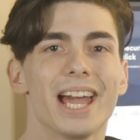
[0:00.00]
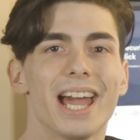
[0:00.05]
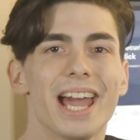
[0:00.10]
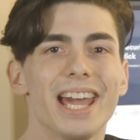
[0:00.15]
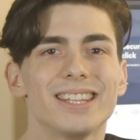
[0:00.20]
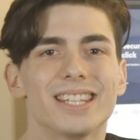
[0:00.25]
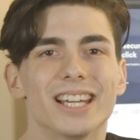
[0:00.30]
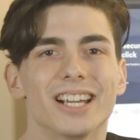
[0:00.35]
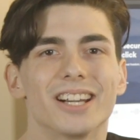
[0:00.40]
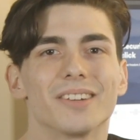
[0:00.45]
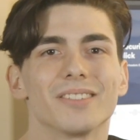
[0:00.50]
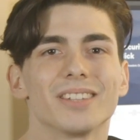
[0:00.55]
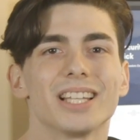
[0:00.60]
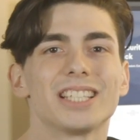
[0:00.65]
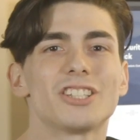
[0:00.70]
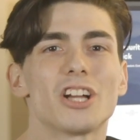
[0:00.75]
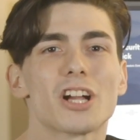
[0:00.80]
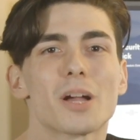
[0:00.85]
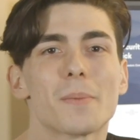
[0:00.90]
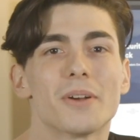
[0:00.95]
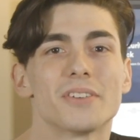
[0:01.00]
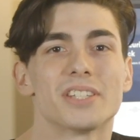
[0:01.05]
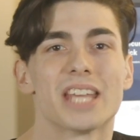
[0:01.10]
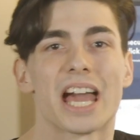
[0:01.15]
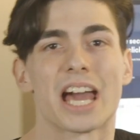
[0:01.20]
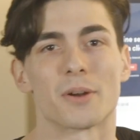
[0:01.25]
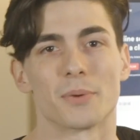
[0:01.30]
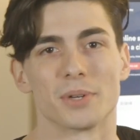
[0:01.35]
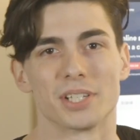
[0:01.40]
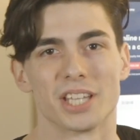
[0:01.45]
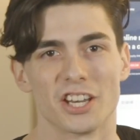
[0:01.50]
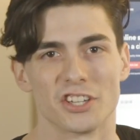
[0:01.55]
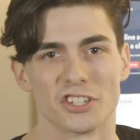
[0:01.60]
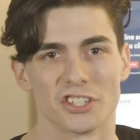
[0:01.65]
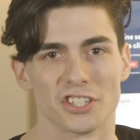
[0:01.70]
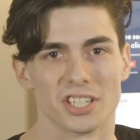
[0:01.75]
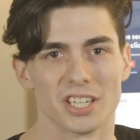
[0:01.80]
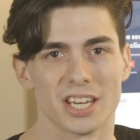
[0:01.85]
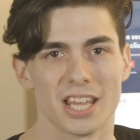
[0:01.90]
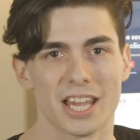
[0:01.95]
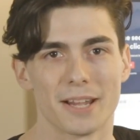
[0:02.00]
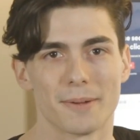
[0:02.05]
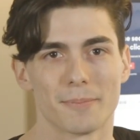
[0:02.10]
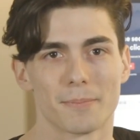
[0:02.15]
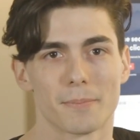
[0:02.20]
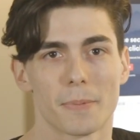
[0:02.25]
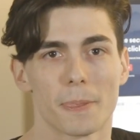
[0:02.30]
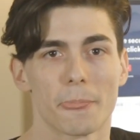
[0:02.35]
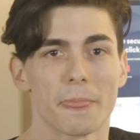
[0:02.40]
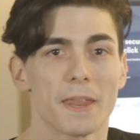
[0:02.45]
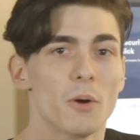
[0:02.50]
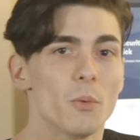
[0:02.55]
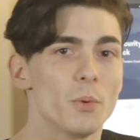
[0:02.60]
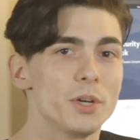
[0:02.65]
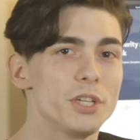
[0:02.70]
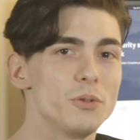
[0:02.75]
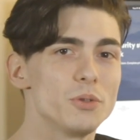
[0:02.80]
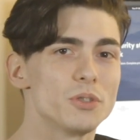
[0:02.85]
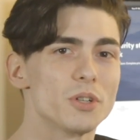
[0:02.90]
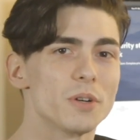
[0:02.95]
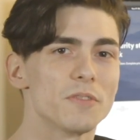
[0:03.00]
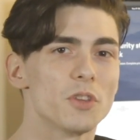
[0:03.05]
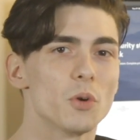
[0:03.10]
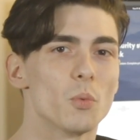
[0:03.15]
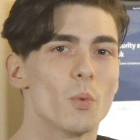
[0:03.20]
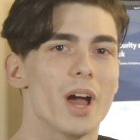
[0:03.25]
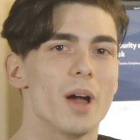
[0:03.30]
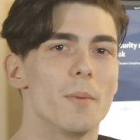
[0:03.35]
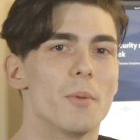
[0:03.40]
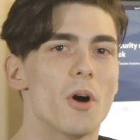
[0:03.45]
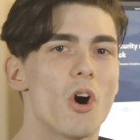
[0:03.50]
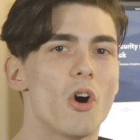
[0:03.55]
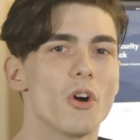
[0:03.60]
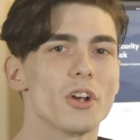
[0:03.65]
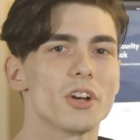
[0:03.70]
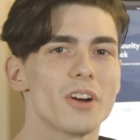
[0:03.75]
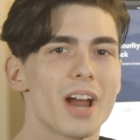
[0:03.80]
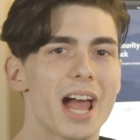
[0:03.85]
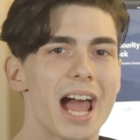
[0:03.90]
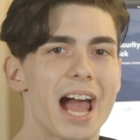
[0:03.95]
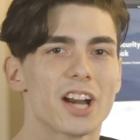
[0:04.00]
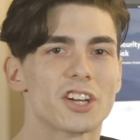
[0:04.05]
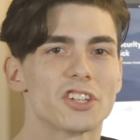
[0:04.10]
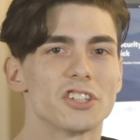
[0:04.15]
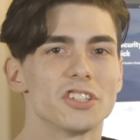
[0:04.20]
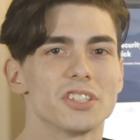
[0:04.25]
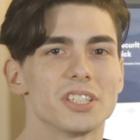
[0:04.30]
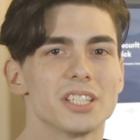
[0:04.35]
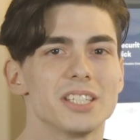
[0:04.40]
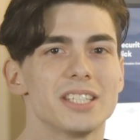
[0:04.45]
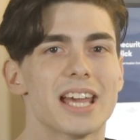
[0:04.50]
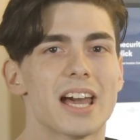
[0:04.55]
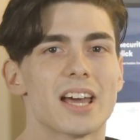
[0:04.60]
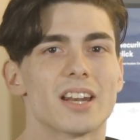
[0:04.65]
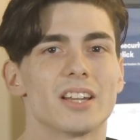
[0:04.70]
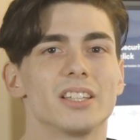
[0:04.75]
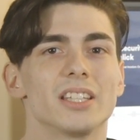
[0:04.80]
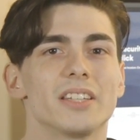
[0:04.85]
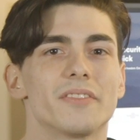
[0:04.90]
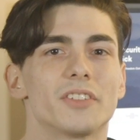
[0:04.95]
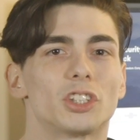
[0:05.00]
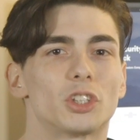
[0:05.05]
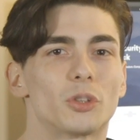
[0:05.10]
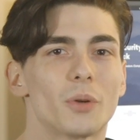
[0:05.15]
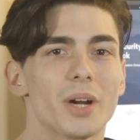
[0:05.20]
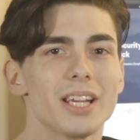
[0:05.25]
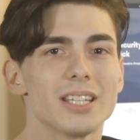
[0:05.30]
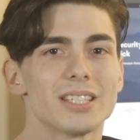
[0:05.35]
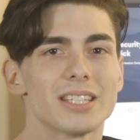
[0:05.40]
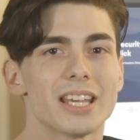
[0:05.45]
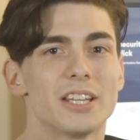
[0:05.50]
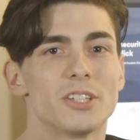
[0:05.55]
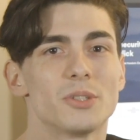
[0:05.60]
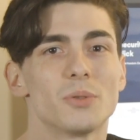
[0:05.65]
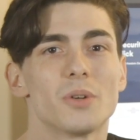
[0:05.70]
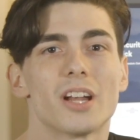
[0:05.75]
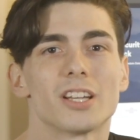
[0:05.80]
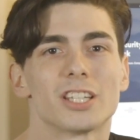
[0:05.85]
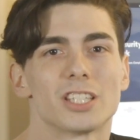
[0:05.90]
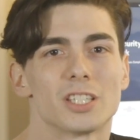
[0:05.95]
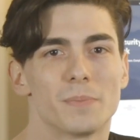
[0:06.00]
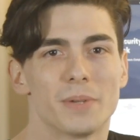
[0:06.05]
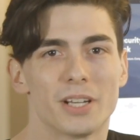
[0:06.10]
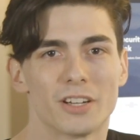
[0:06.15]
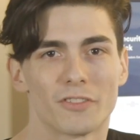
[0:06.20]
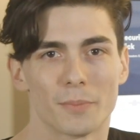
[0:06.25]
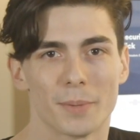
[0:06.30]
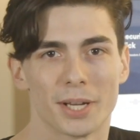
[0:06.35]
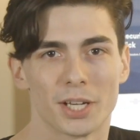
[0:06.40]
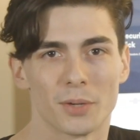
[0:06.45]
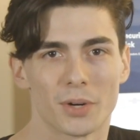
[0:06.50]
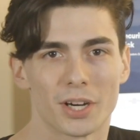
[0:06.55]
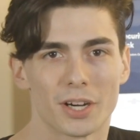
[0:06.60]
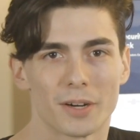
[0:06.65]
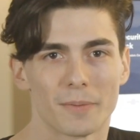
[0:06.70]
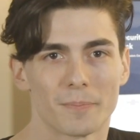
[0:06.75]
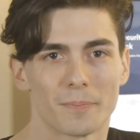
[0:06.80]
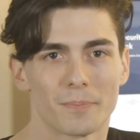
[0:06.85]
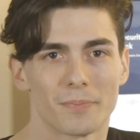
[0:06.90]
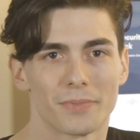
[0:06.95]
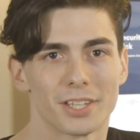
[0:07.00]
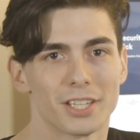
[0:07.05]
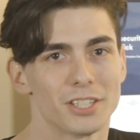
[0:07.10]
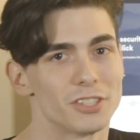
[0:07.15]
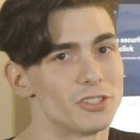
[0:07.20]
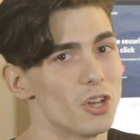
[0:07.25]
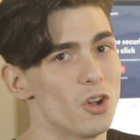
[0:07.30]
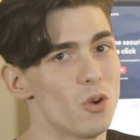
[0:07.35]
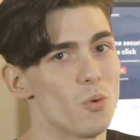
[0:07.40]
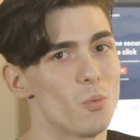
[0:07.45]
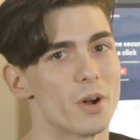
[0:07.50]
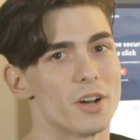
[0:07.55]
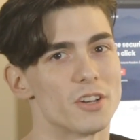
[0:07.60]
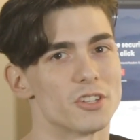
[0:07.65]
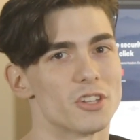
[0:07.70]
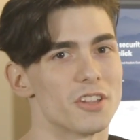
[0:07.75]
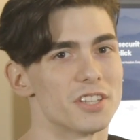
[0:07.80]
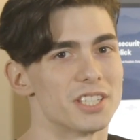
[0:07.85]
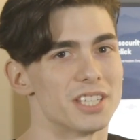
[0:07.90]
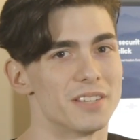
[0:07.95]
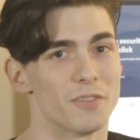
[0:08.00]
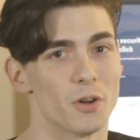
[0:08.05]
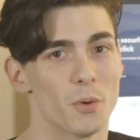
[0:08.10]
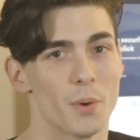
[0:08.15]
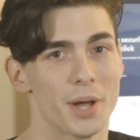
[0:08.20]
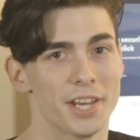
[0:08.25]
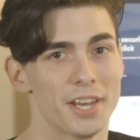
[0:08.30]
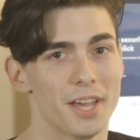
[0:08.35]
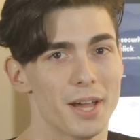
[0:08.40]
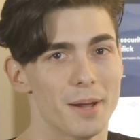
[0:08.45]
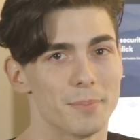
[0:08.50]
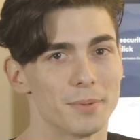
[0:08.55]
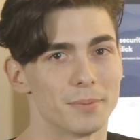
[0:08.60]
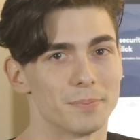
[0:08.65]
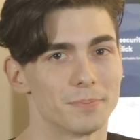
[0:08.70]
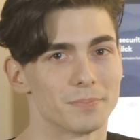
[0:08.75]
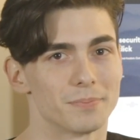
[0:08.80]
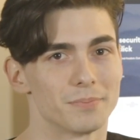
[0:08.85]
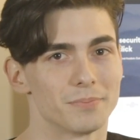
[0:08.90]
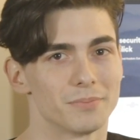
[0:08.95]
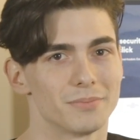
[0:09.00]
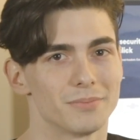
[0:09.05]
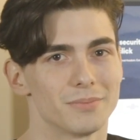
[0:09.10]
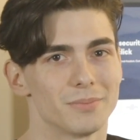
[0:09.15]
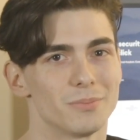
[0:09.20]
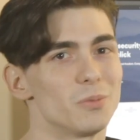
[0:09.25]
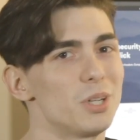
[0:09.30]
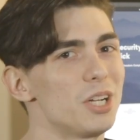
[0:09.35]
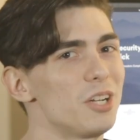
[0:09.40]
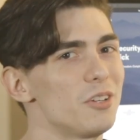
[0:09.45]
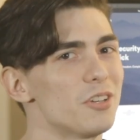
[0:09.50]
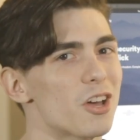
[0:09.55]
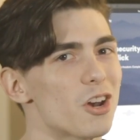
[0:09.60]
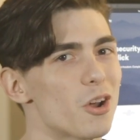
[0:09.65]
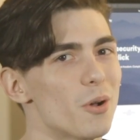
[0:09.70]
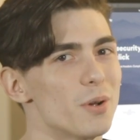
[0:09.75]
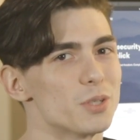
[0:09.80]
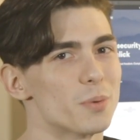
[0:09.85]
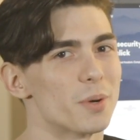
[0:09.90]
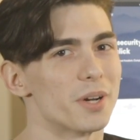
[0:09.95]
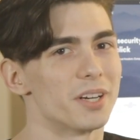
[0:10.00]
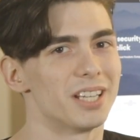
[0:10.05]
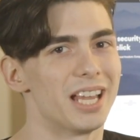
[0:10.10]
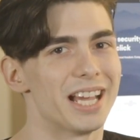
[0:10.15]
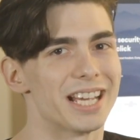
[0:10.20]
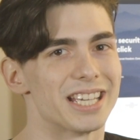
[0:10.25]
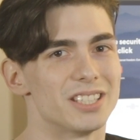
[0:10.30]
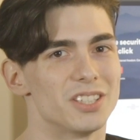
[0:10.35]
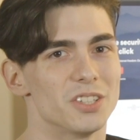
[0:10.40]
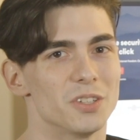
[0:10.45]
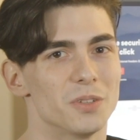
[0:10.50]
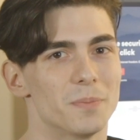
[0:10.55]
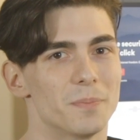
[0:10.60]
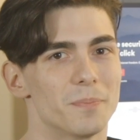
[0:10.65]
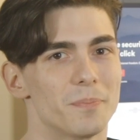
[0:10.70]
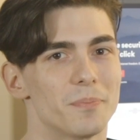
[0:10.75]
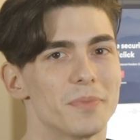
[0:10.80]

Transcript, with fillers: Hey there, let's talk about data retention today. When you surf the web, all your actions and data leave a trace and do not disappear from anywhere. So where does all this info end up? Well, not always where you'd like it to.